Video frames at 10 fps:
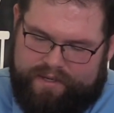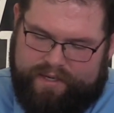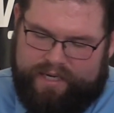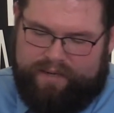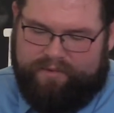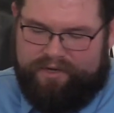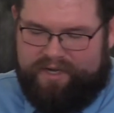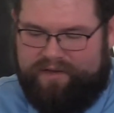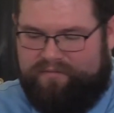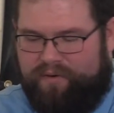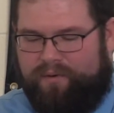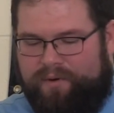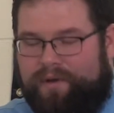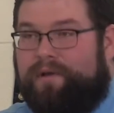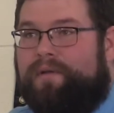And I'm looking
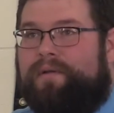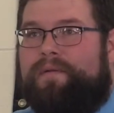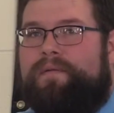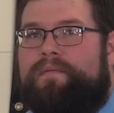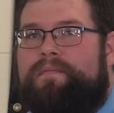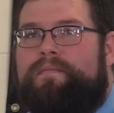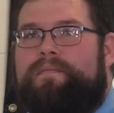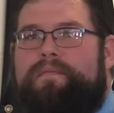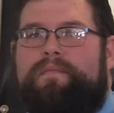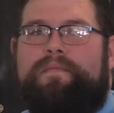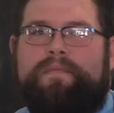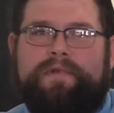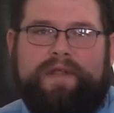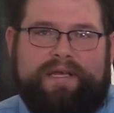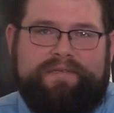forward
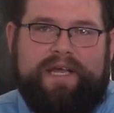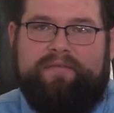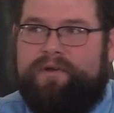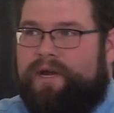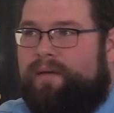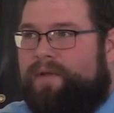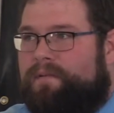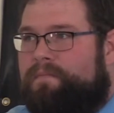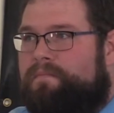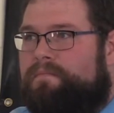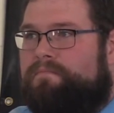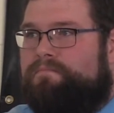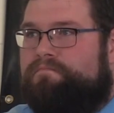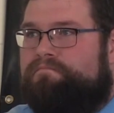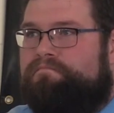to that Savior coming.
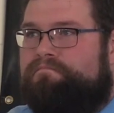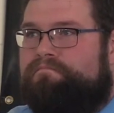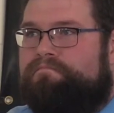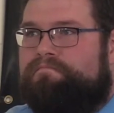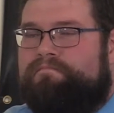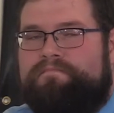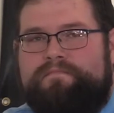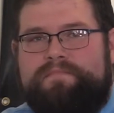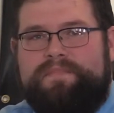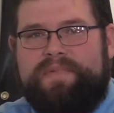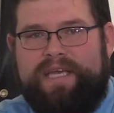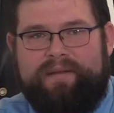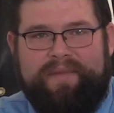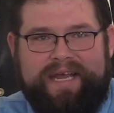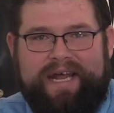Amen.
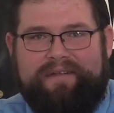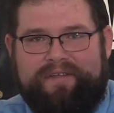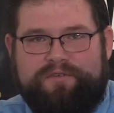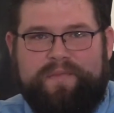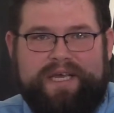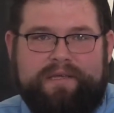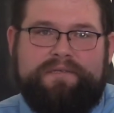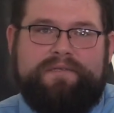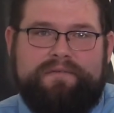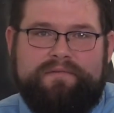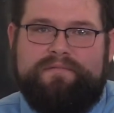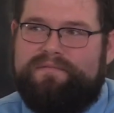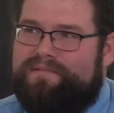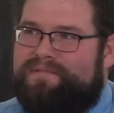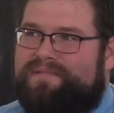Get me out of this mess.
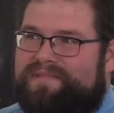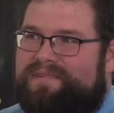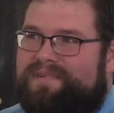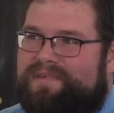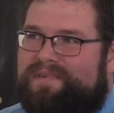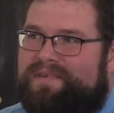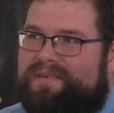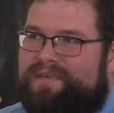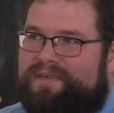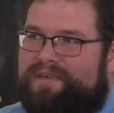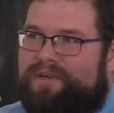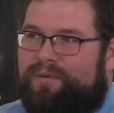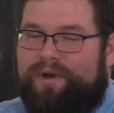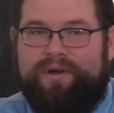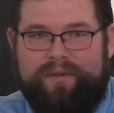Amen.
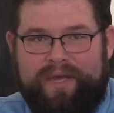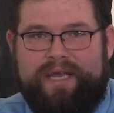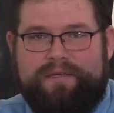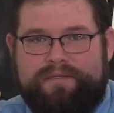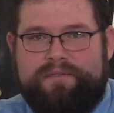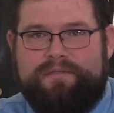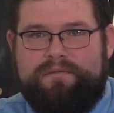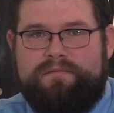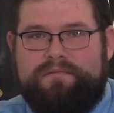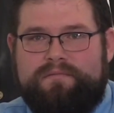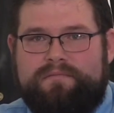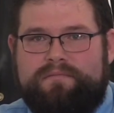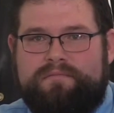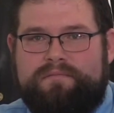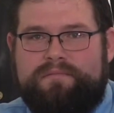We are in a mess. Yes,
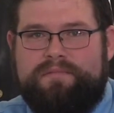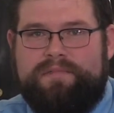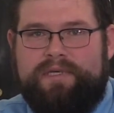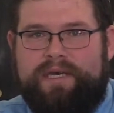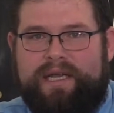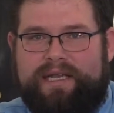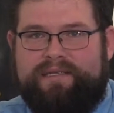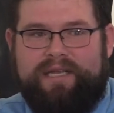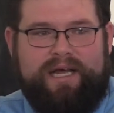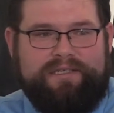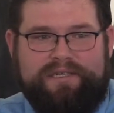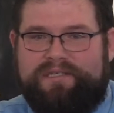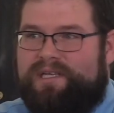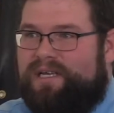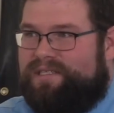sir. And it's not
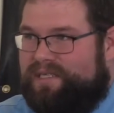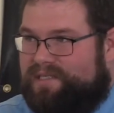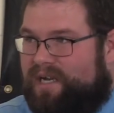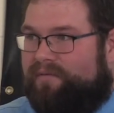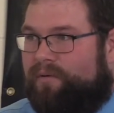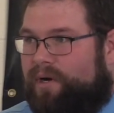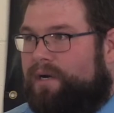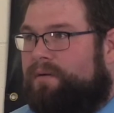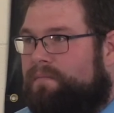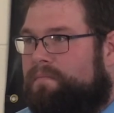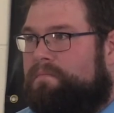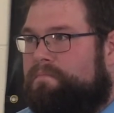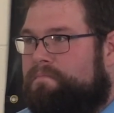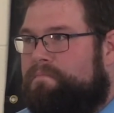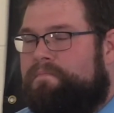just us, it's everywhere. Yes,
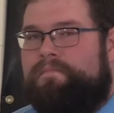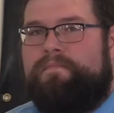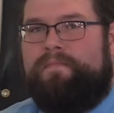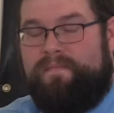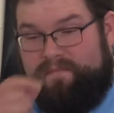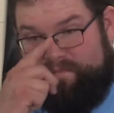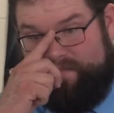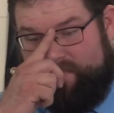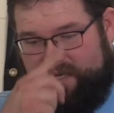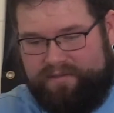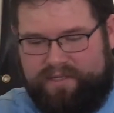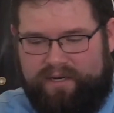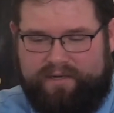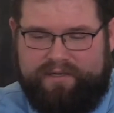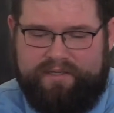it is. I was
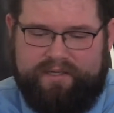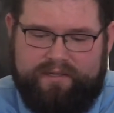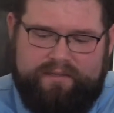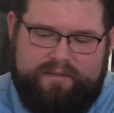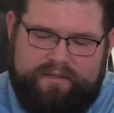talking to a